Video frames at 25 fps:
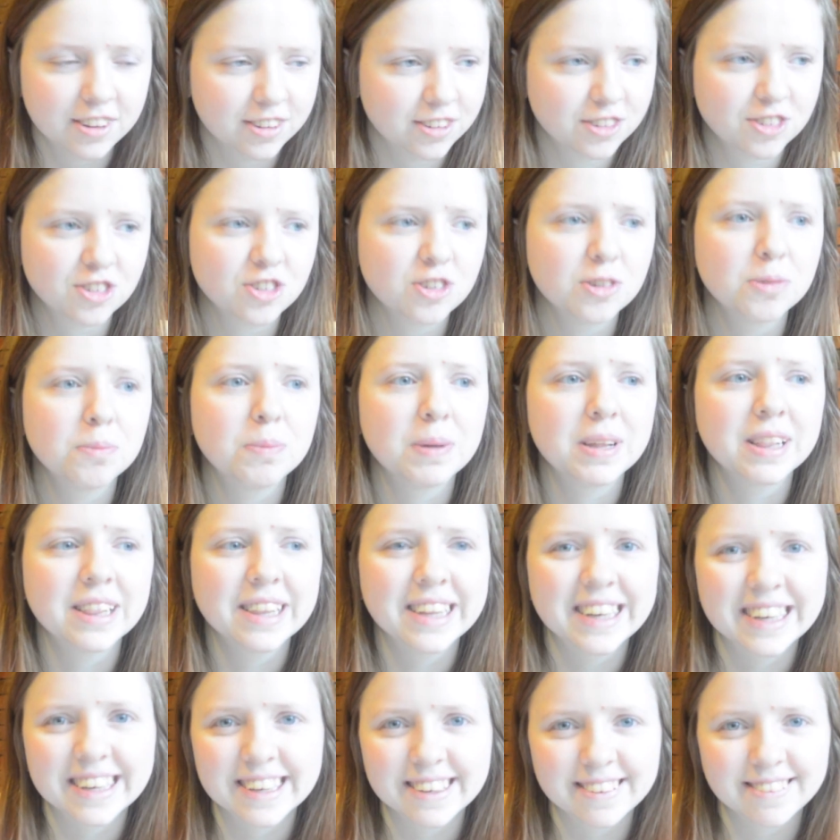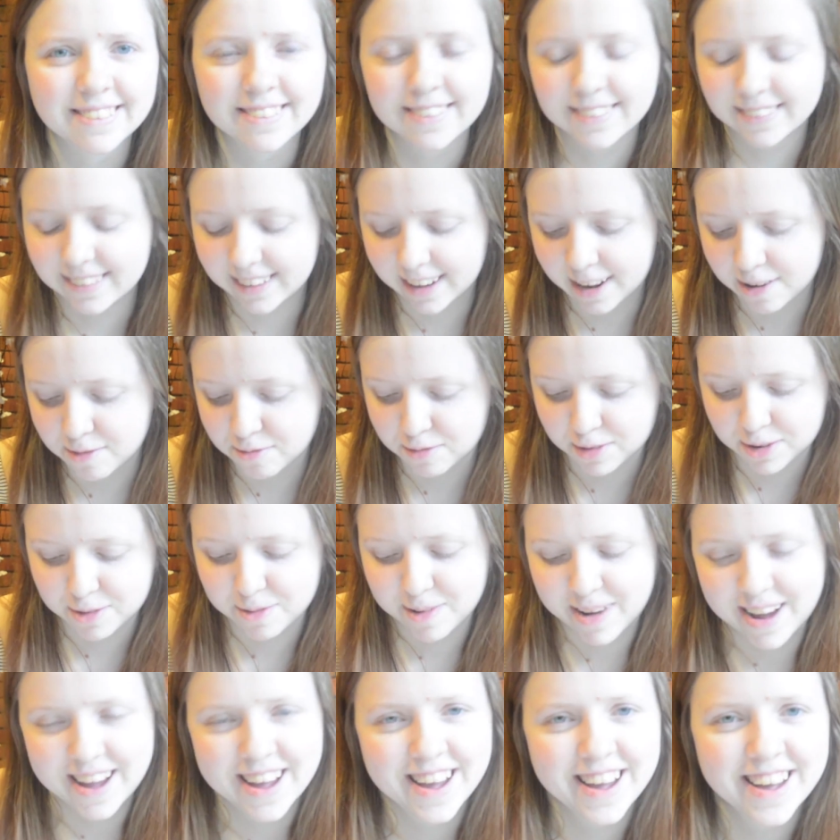She'll be linked
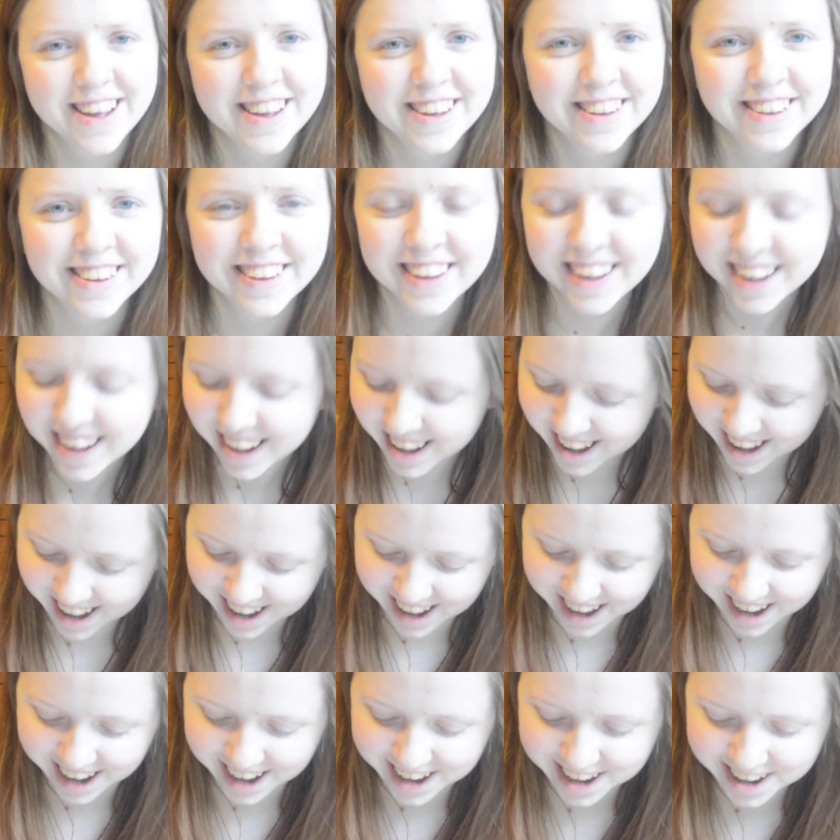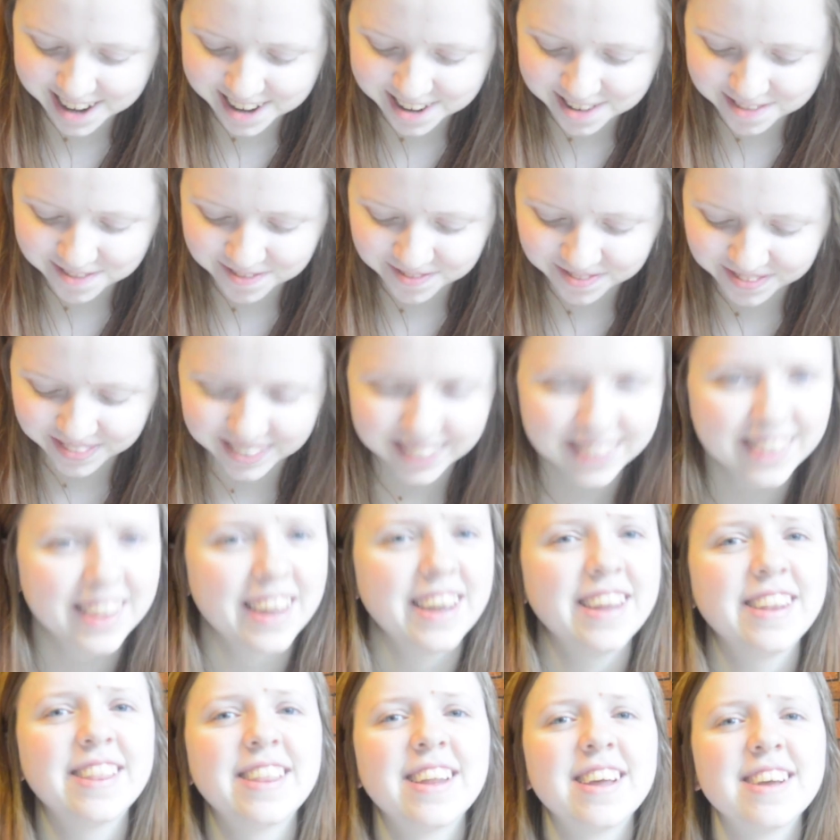everywhere. Then
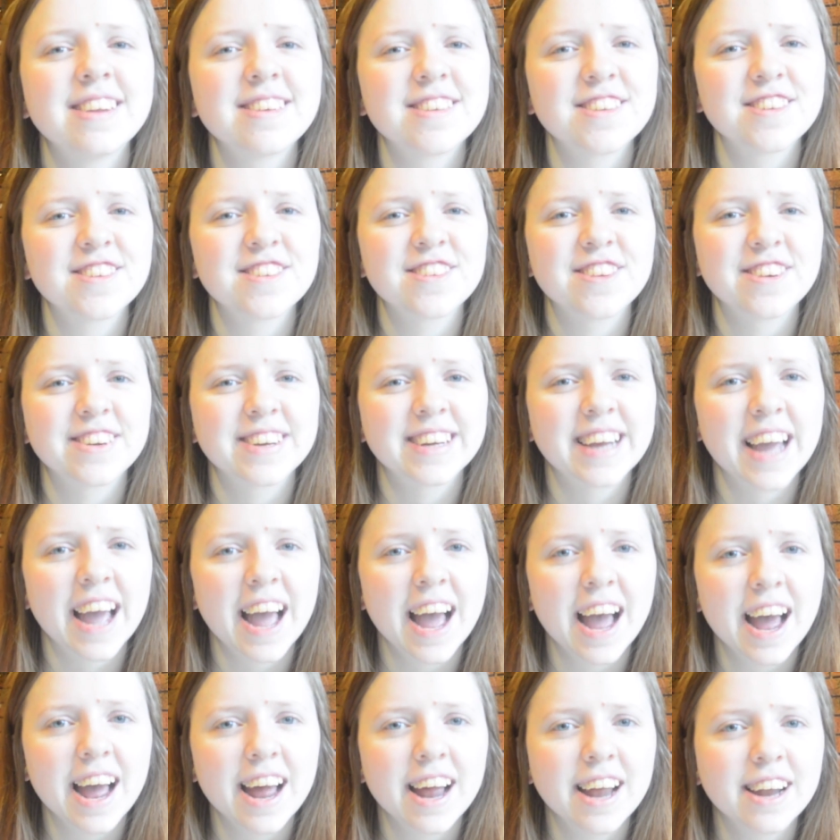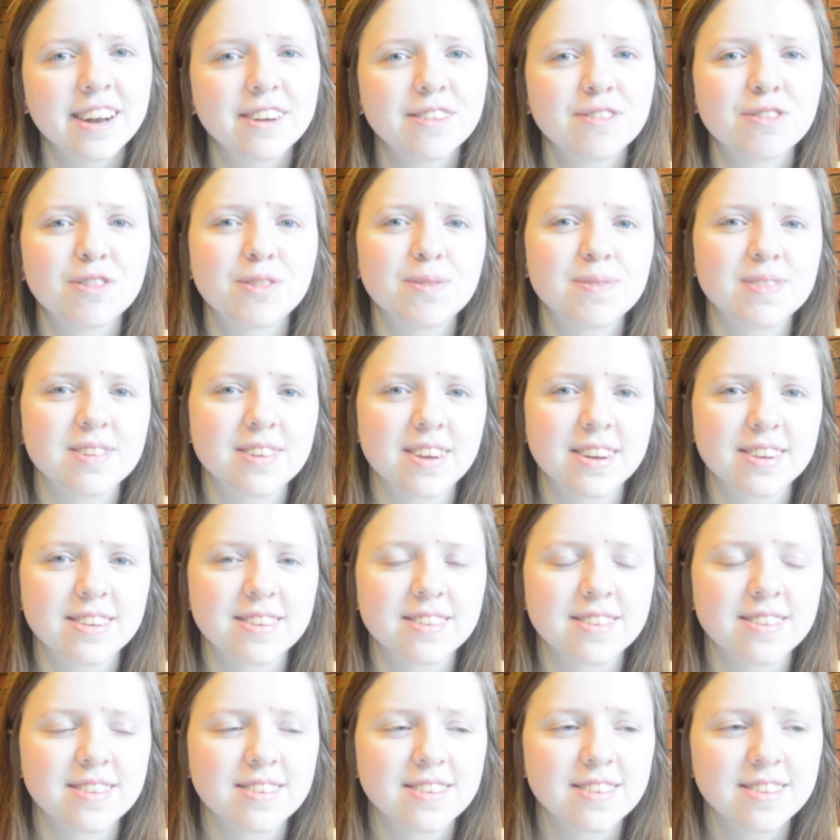there's also Kat from
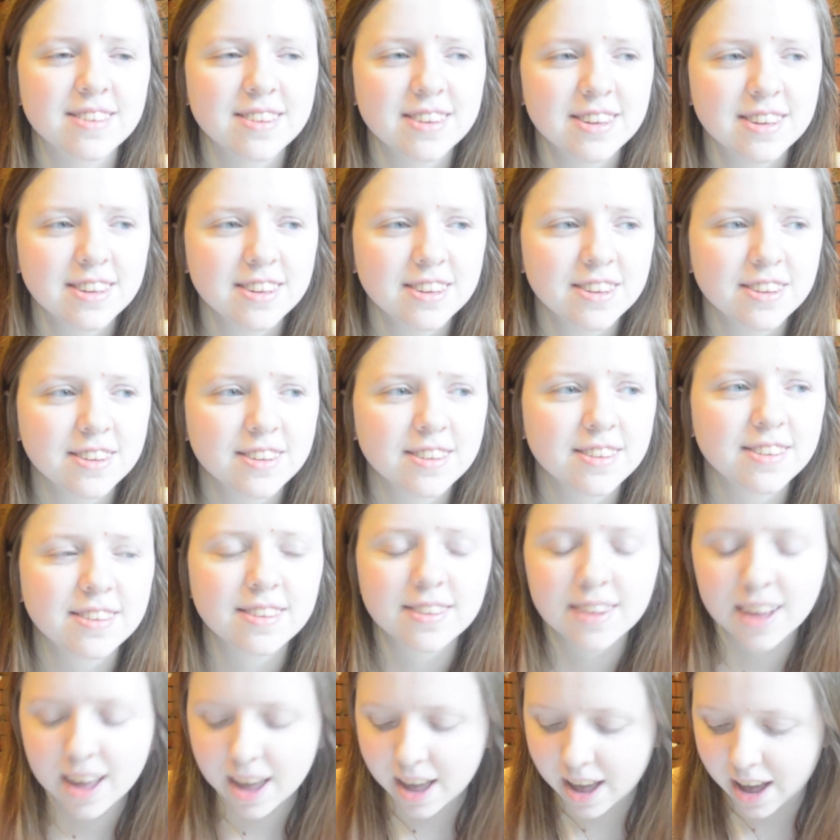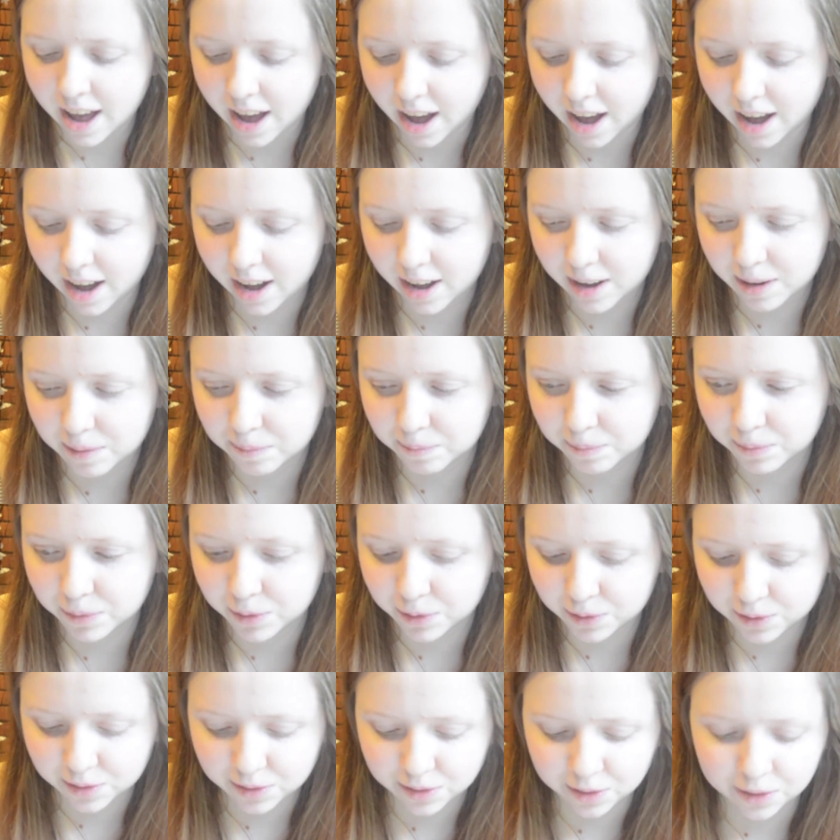Steaks and Steels,
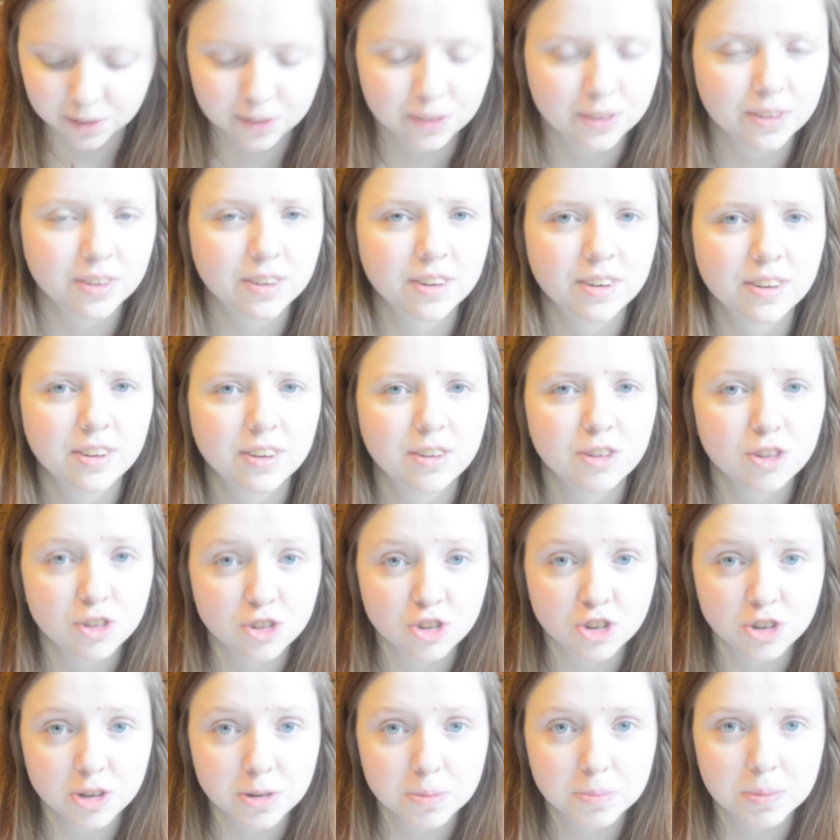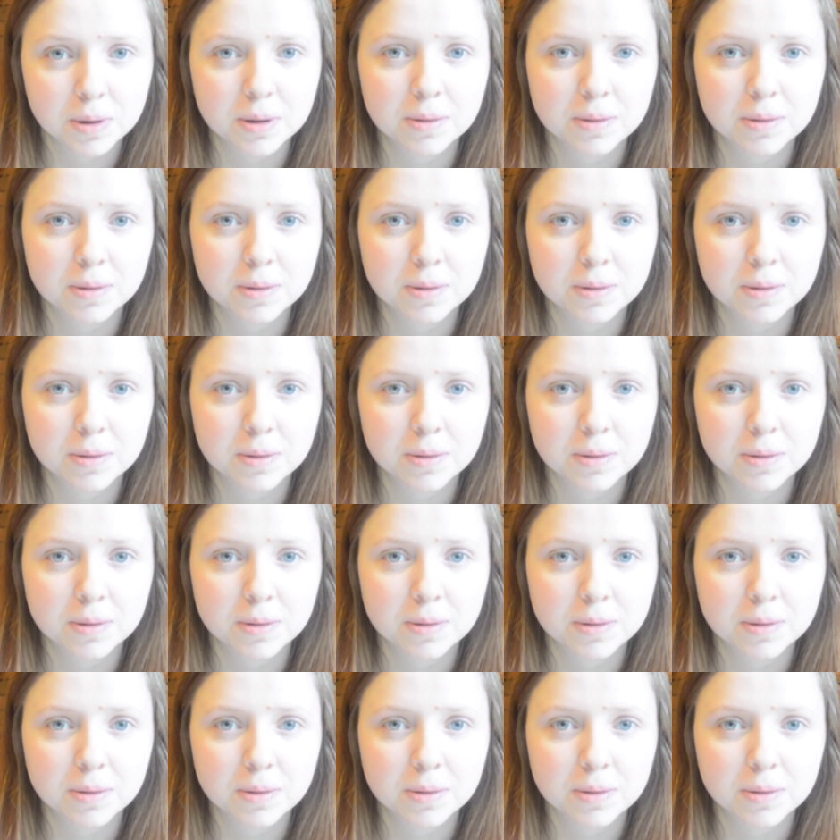who's on YouTube.